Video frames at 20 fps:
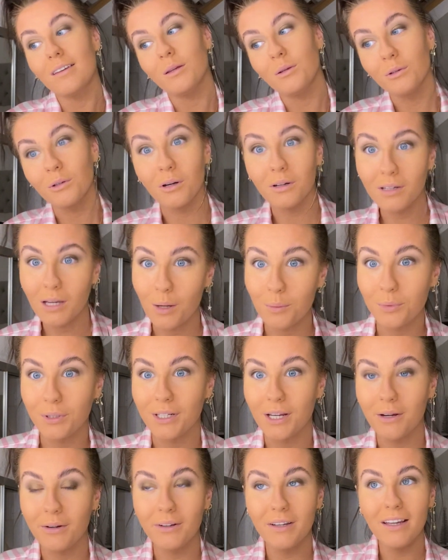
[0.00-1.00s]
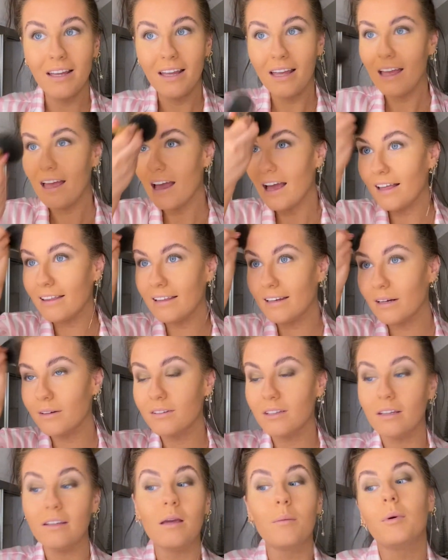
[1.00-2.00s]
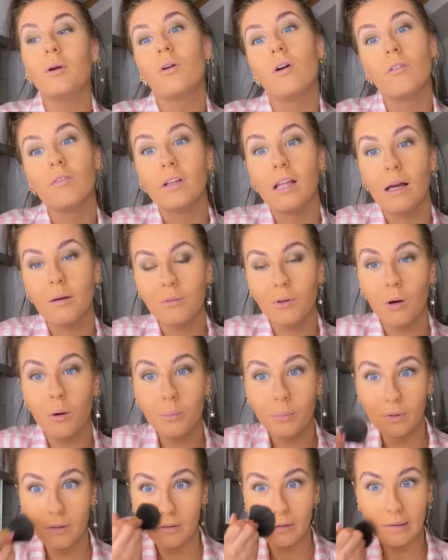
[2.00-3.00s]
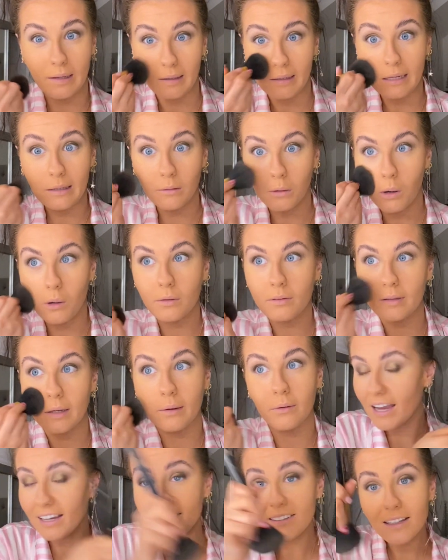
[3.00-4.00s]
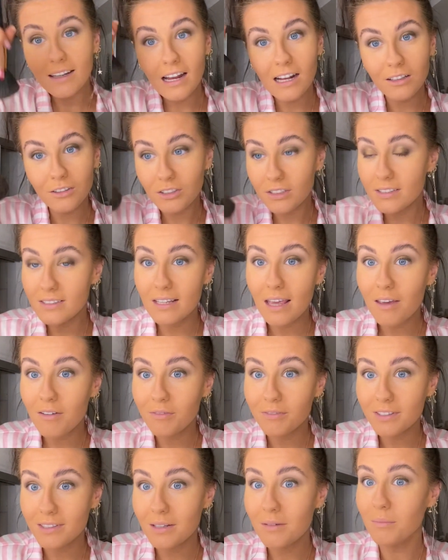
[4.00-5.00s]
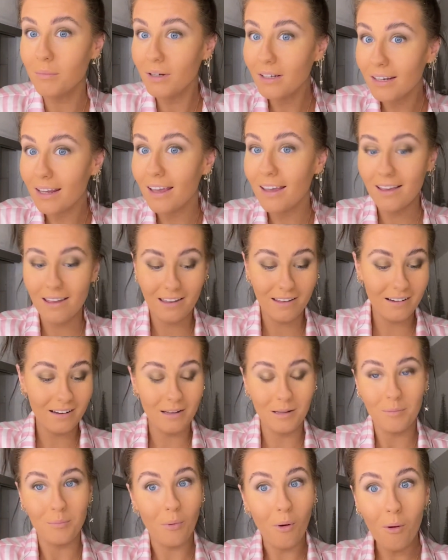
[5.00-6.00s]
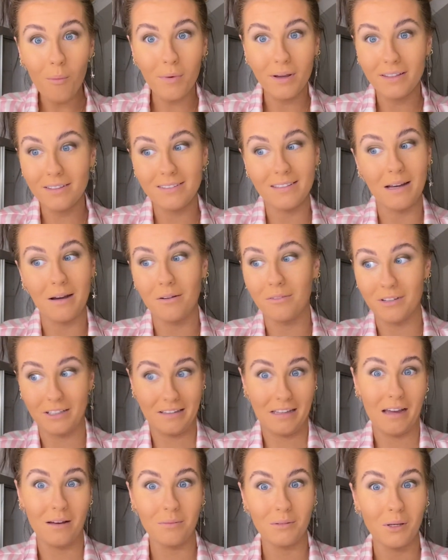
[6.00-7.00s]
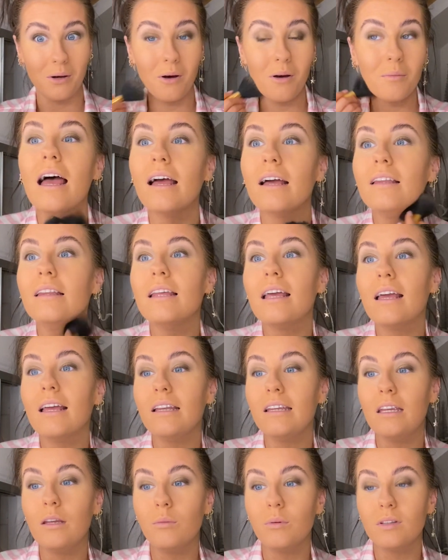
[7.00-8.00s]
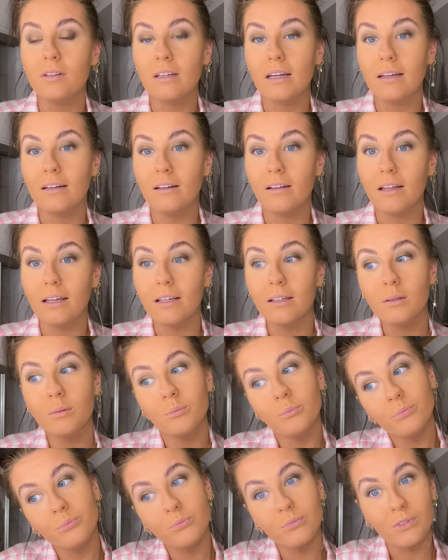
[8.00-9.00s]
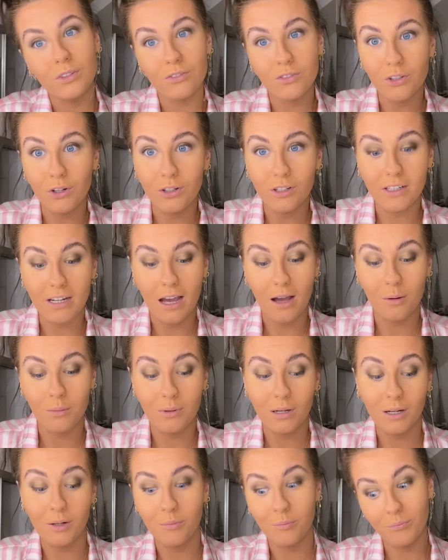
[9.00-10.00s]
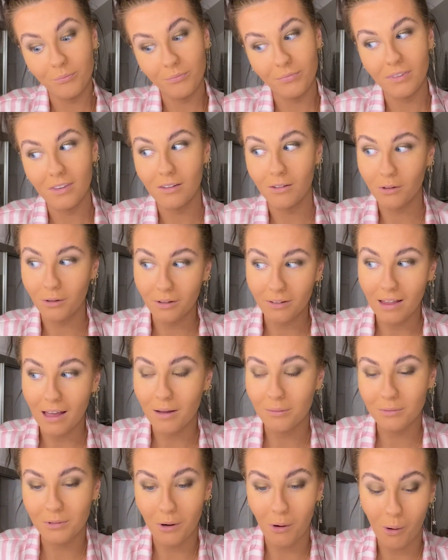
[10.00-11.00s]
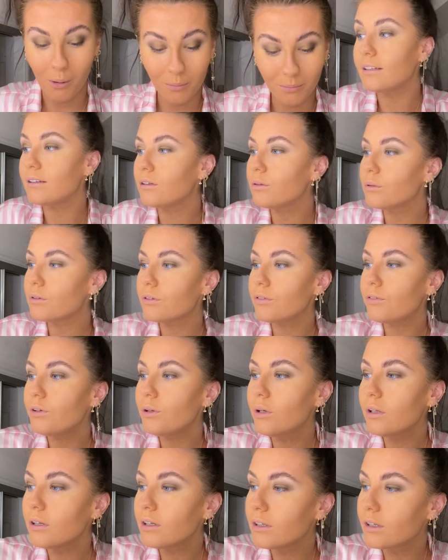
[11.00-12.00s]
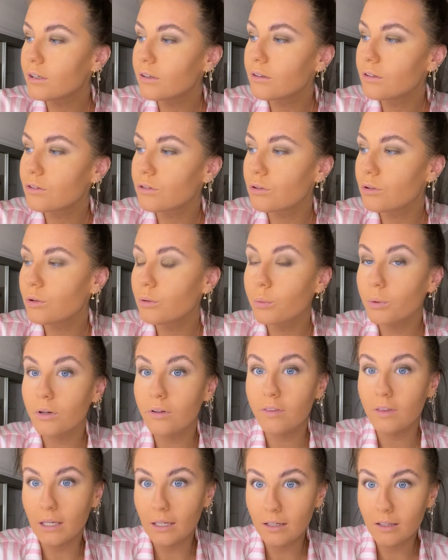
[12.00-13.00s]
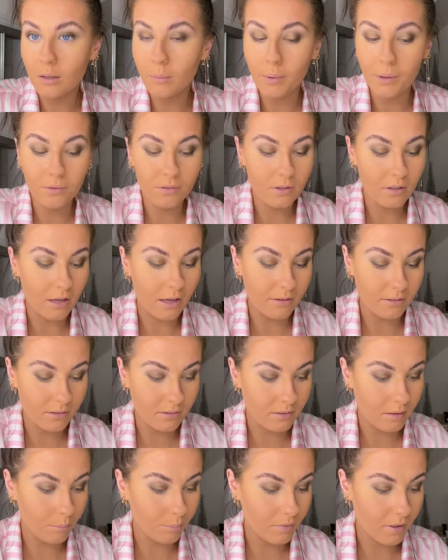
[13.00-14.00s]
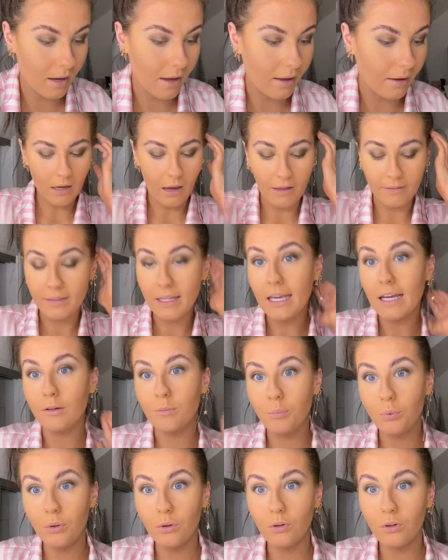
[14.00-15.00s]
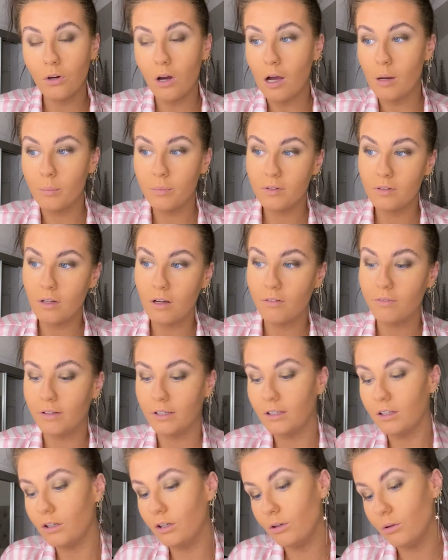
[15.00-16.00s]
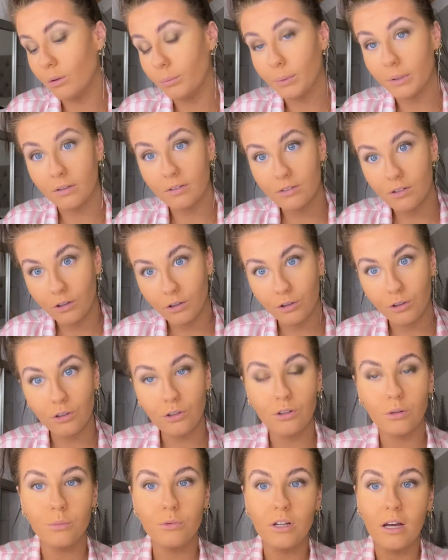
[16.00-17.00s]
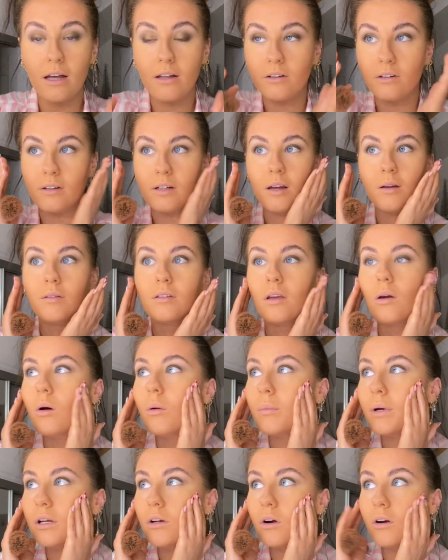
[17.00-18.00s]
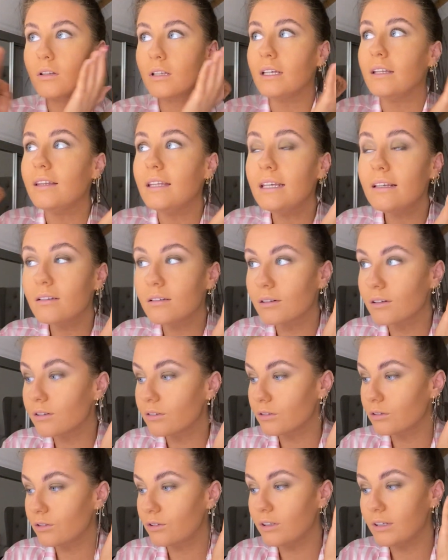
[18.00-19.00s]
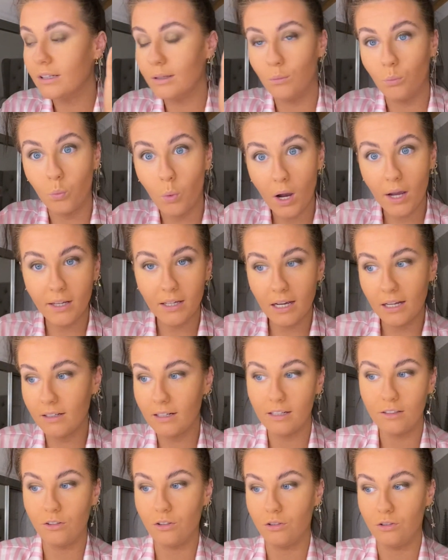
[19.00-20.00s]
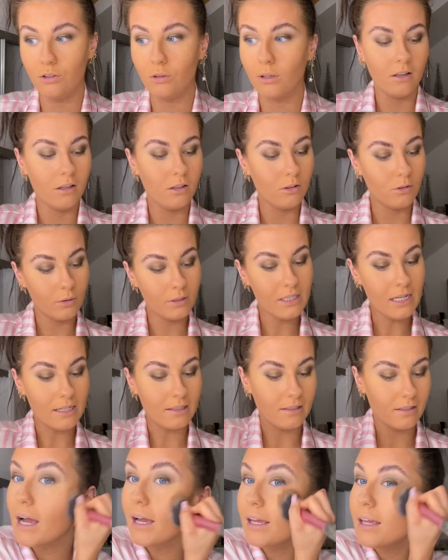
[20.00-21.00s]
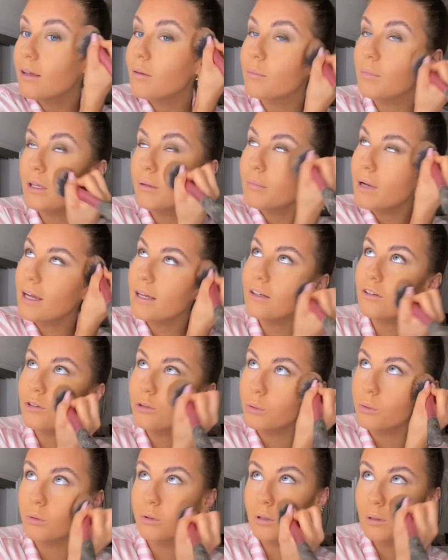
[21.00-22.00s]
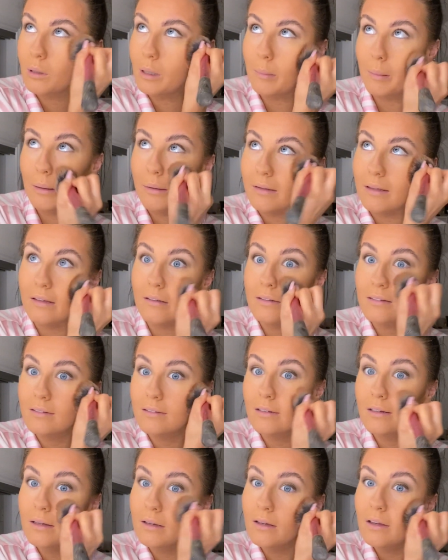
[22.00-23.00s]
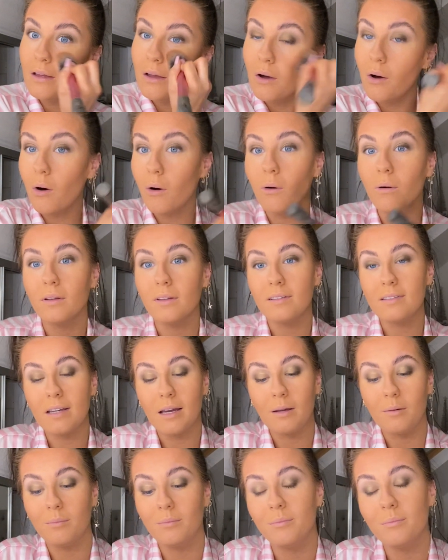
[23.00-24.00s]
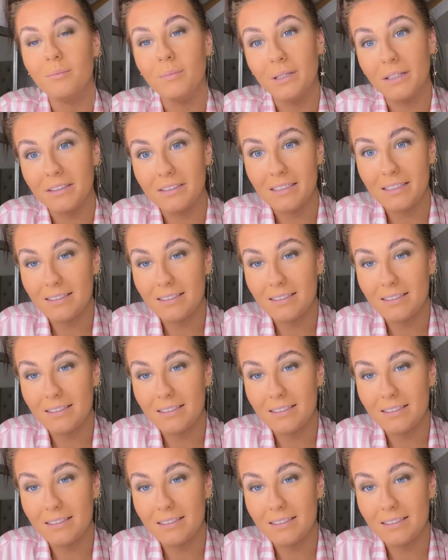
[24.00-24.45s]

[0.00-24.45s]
got a camera now. And then I was like, yeah, but I don't have a laptop. So then in lockdown I did actually save some money and I bought myself a laptop. And then he was kind of like, you've got your camera, got your laptop. And there was a few other girls who were thinking about it at the same time, and they had put up stuff like, you know, I'm gonna start a YouTube channel, and I was like, oh my god, like these girls are doing it, like why can't I just do it? So I did. Me and Matty joke about this all the time because he's